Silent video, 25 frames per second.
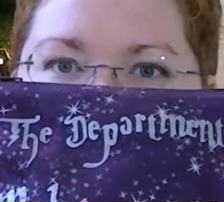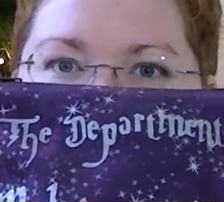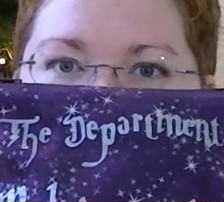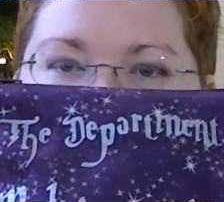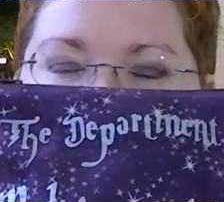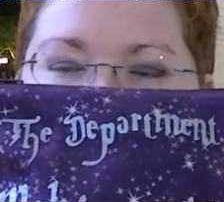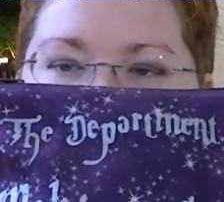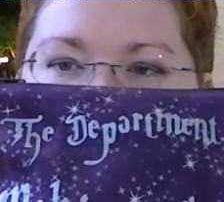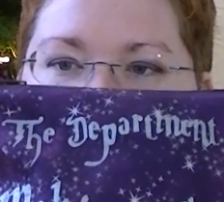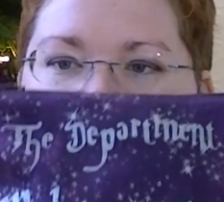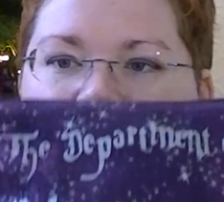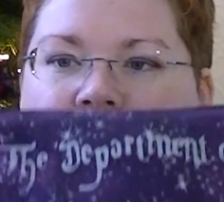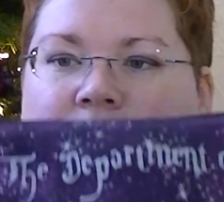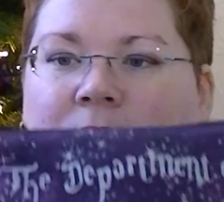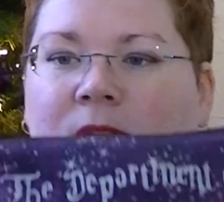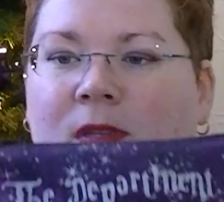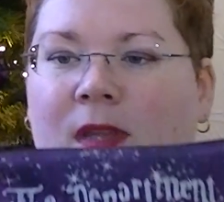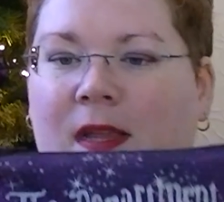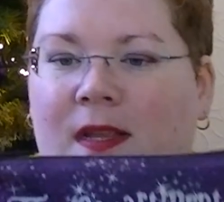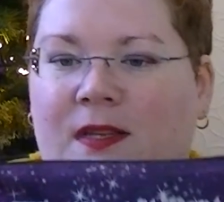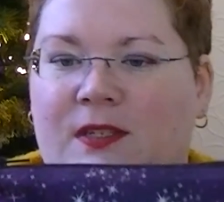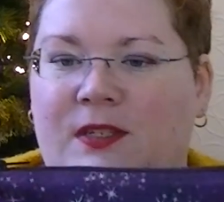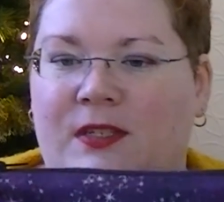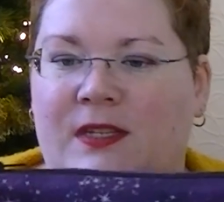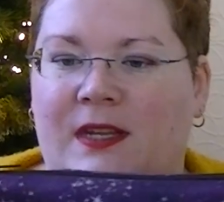Socks.
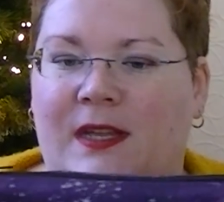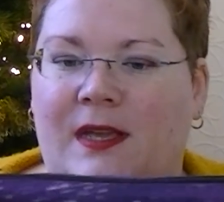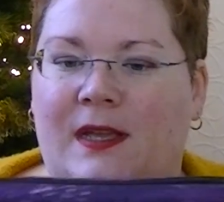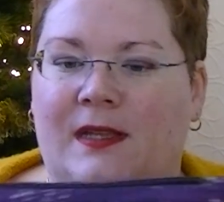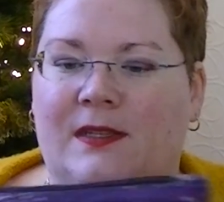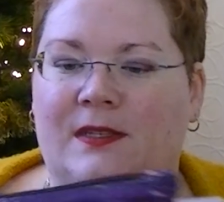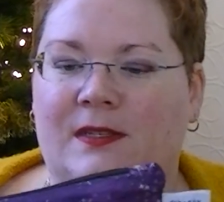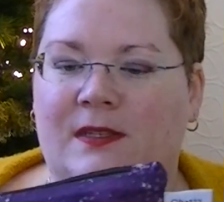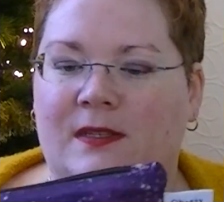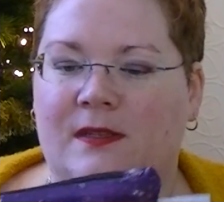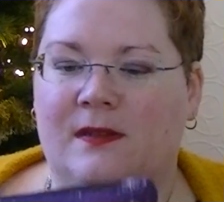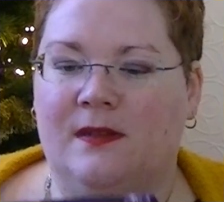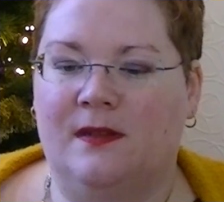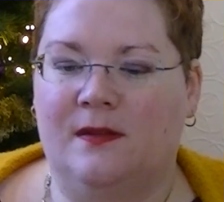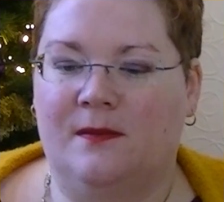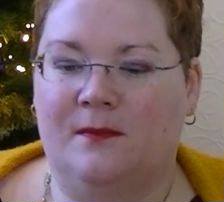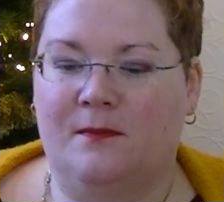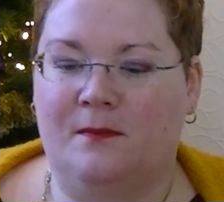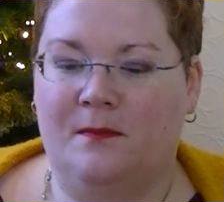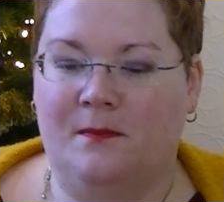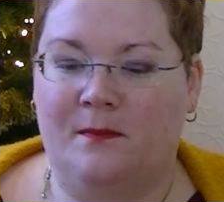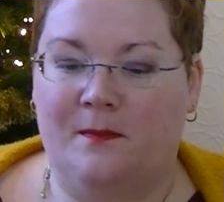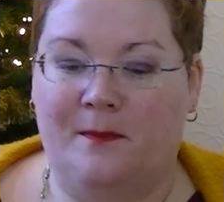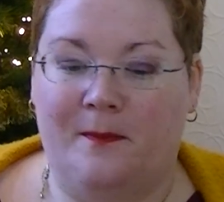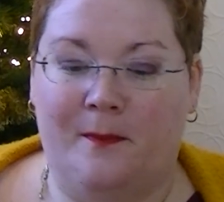And she has
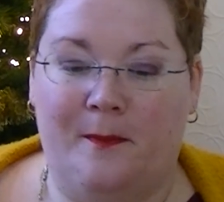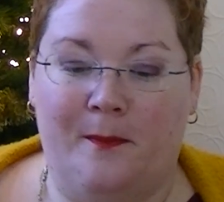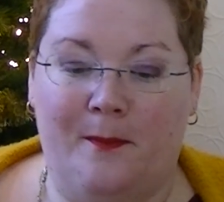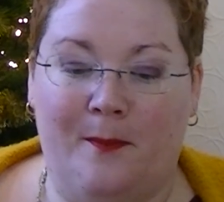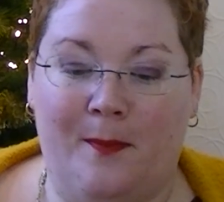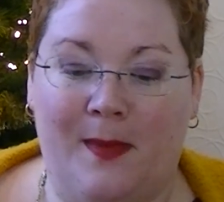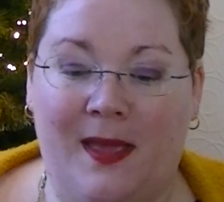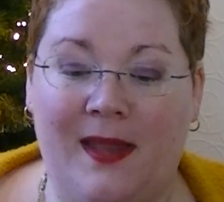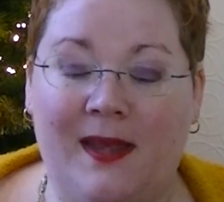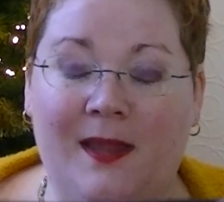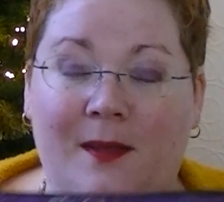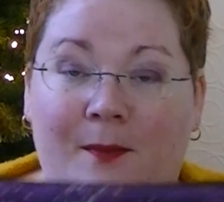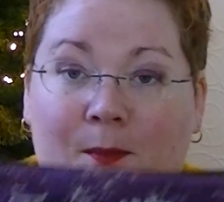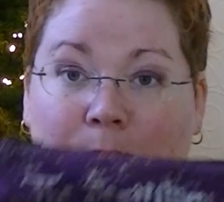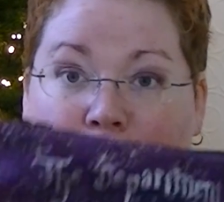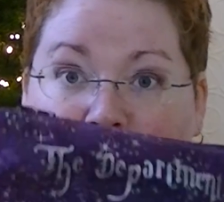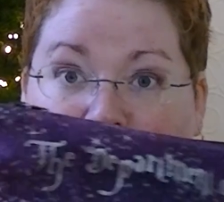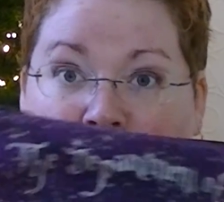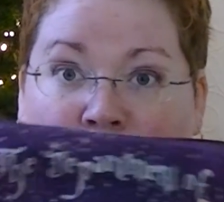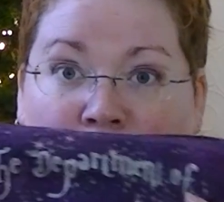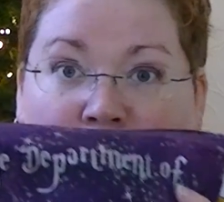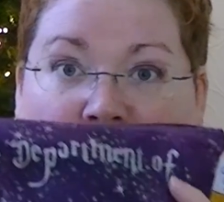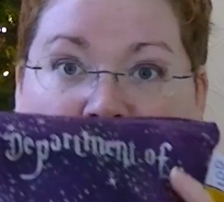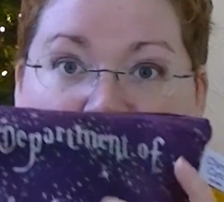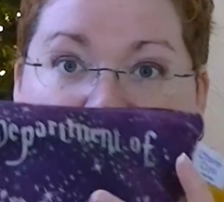many
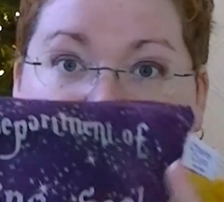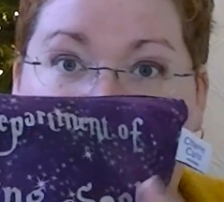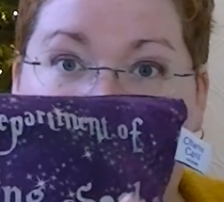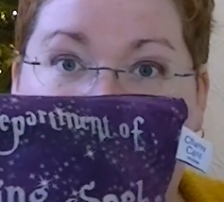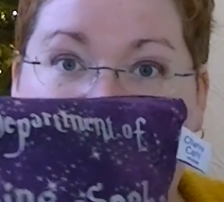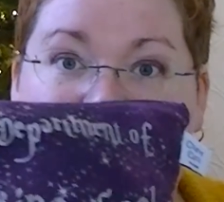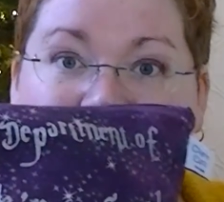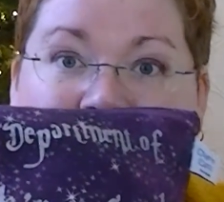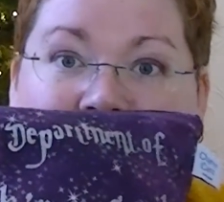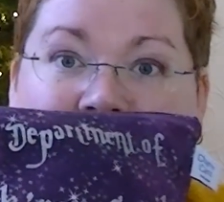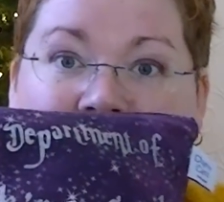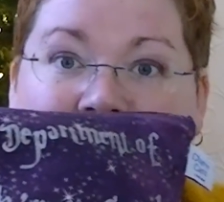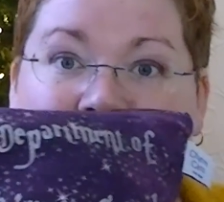more with